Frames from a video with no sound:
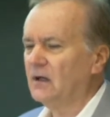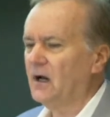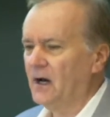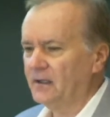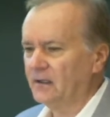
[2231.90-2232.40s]

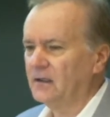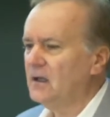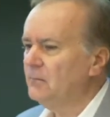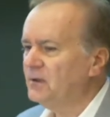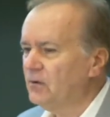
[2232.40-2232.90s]
Arnie,
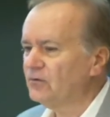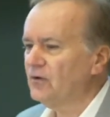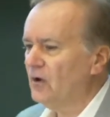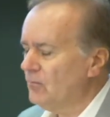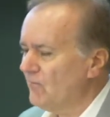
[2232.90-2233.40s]

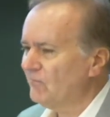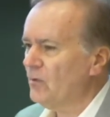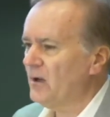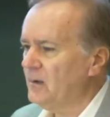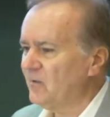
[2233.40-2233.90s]
because more and
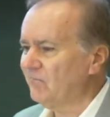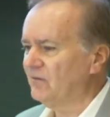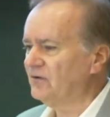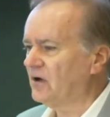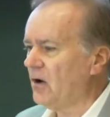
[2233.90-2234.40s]
more
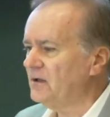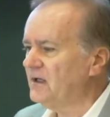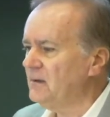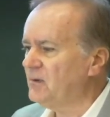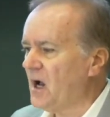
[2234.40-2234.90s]
immigrants are going
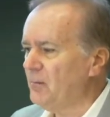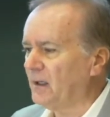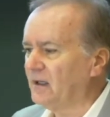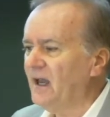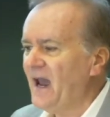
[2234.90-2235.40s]
to keep
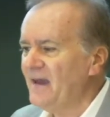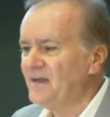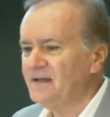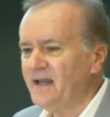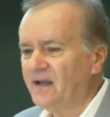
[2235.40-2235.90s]
coming, and
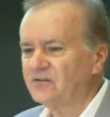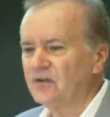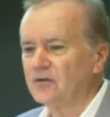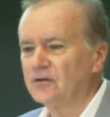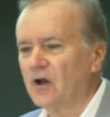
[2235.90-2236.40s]
then next
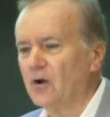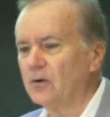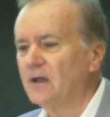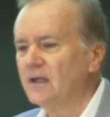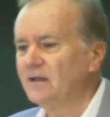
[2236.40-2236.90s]
thing you
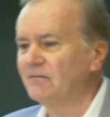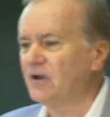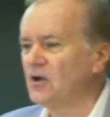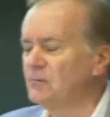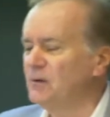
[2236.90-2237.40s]
know, there's
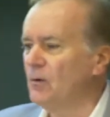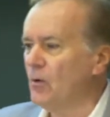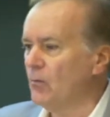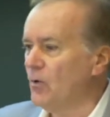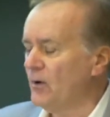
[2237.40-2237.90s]
going to be
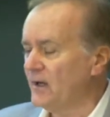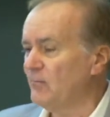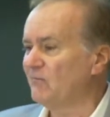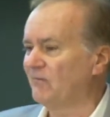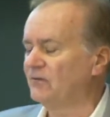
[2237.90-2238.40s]
more
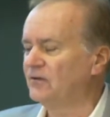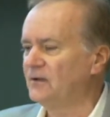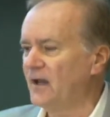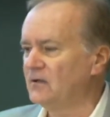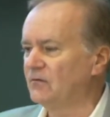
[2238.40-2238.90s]
immigrants
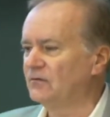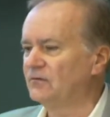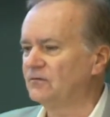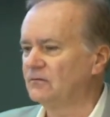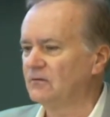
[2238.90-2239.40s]
than
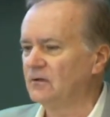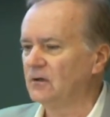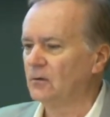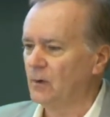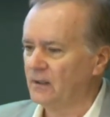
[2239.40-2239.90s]
nativists.
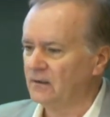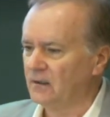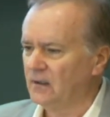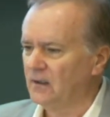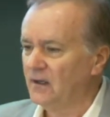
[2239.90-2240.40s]

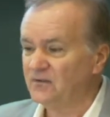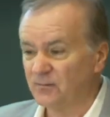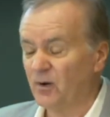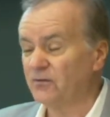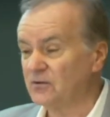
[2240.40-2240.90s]
Wendy, it's
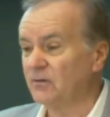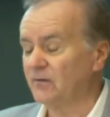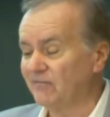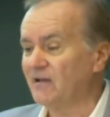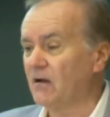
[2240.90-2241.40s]
supposed to be
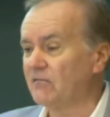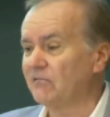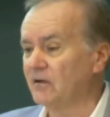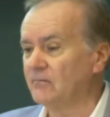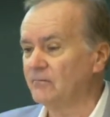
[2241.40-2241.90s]
a free
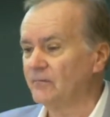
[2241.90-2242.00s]
country.